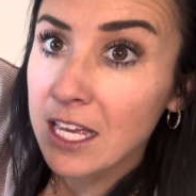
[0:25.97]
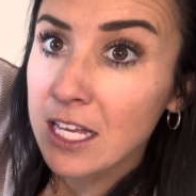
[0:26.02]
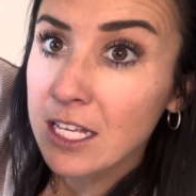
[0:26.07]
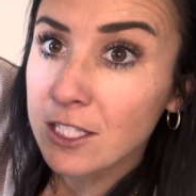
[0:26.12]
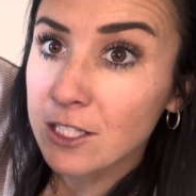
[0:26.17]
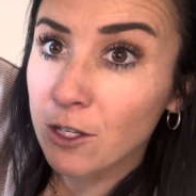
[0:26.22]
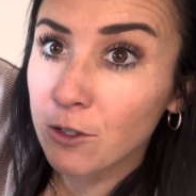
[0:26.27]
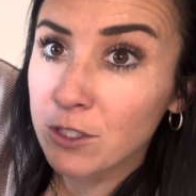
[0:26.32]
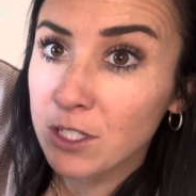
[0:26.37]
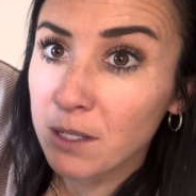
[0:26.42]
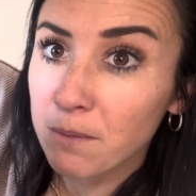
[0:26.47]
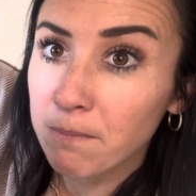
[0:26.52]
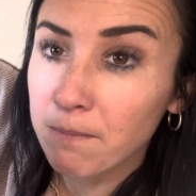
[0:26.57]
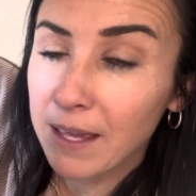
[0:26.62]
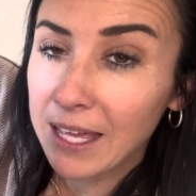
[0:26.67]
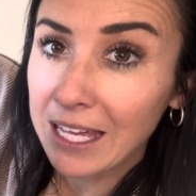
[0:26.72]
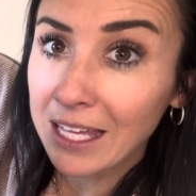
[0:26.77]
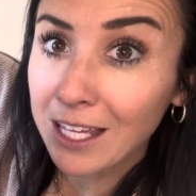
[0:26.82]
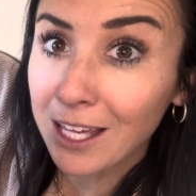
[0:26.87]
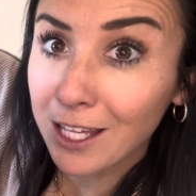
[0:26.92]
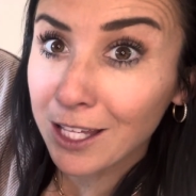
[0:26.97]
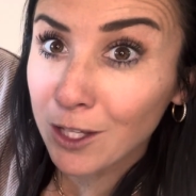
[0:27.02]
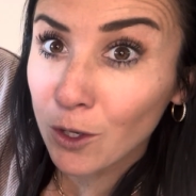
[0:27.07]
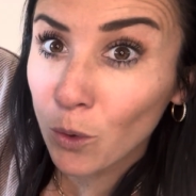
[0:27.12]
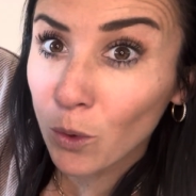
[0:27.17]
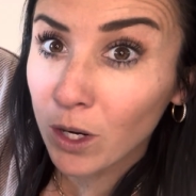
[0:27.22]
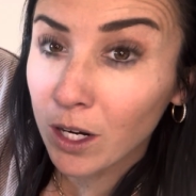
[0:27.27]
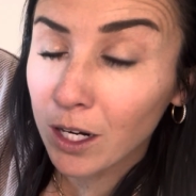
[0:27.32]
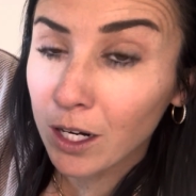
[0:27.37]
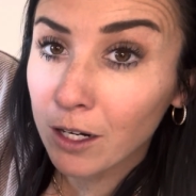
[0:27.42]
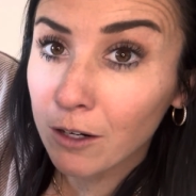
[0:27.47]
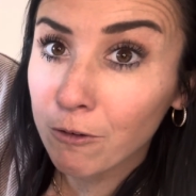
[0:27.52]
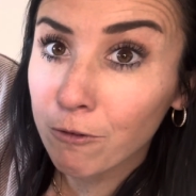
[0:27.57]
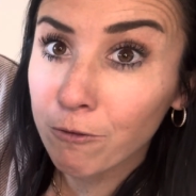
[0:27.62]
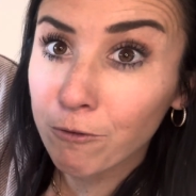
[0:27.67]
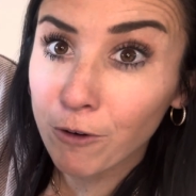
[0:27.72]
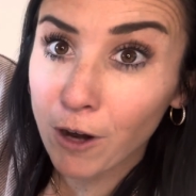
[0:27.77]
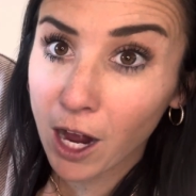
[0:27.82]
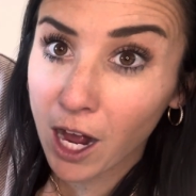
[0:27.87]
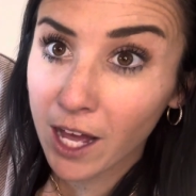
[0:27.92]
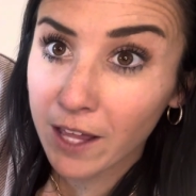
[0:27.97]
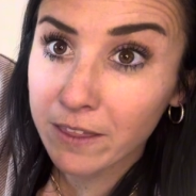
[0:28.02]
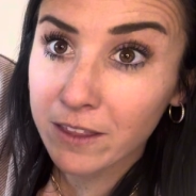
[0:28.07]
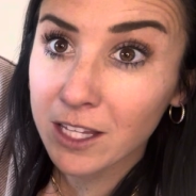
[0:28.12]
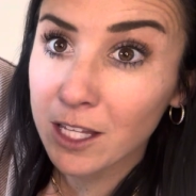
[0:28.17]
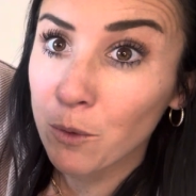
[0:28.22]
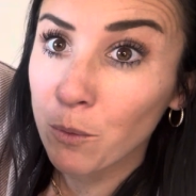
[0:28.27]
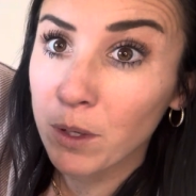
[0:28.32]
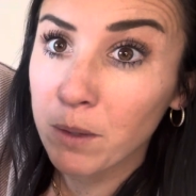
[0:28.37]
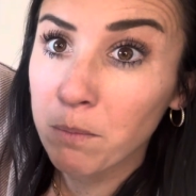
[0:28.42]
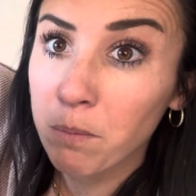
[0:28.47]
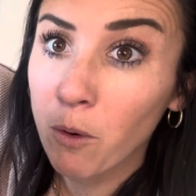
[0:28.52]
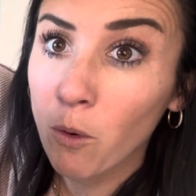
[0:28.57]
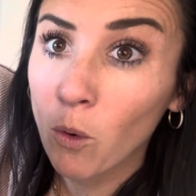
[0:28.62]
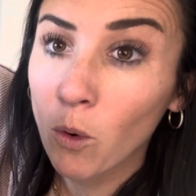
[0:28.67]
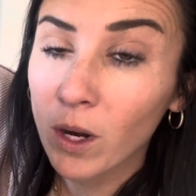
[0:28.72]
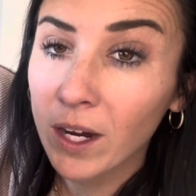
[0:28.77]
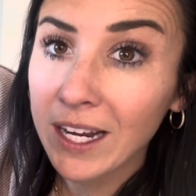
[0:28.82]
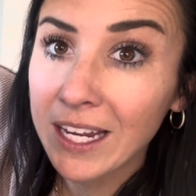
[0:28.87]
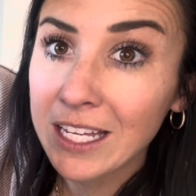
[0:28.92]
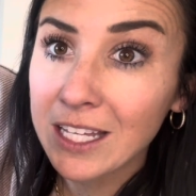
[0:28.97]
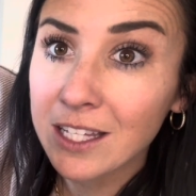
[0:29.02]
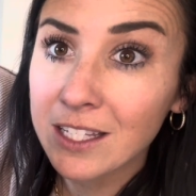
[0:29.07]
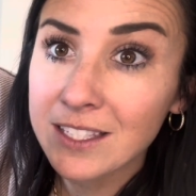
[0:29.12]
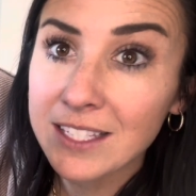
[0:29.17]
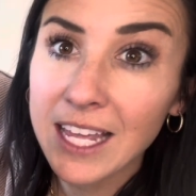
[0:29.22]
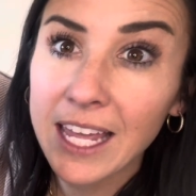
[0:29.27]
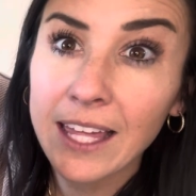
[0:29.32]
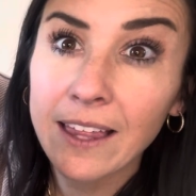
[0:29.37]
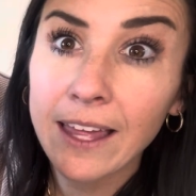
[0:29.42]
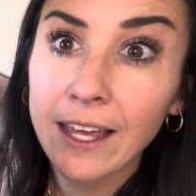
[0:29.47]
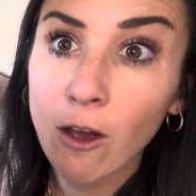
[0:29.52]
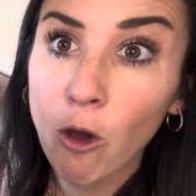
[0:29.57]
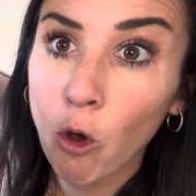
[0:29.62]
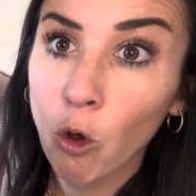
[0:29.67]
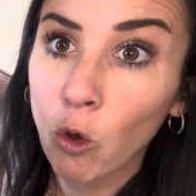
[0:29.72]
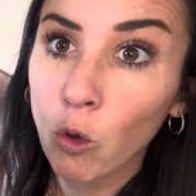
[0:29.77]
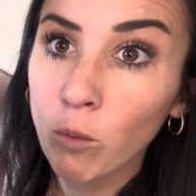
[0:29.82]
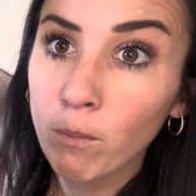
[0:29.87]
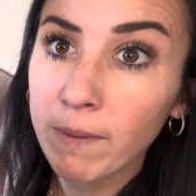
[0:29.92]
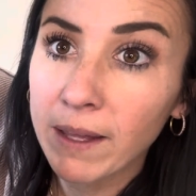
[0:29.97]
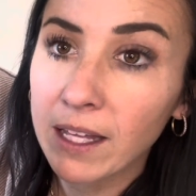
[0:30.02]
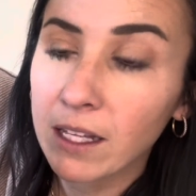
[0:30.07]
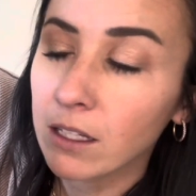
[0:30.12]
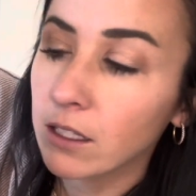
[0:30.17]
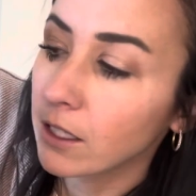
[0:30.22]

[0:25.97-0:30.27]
So to make your froth, you would pour in, say, like whole milk.